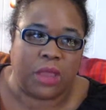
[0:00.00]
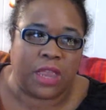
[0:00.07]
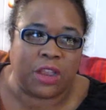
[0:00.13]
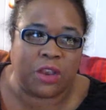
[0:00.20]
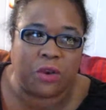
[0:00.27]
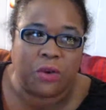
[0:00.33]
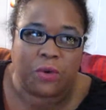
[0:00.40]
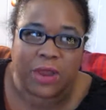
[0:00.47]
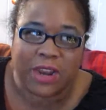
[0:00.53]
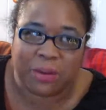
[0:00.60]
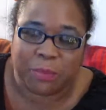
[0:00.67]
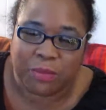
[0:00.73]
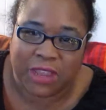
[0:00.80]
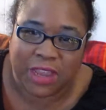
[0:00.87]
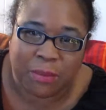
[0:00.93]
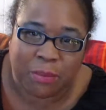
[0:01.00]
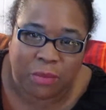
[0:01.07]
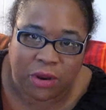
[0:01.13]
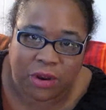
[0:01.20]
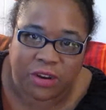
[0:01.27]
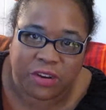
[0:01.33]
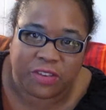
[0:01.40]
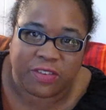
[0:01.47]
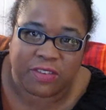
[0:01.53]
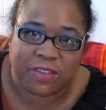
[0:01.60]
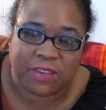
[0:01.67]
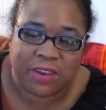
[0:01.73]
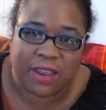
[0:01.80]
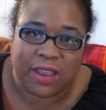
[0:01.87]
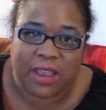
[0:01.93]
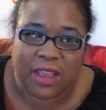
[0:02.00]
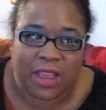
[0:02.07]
incredibly immersed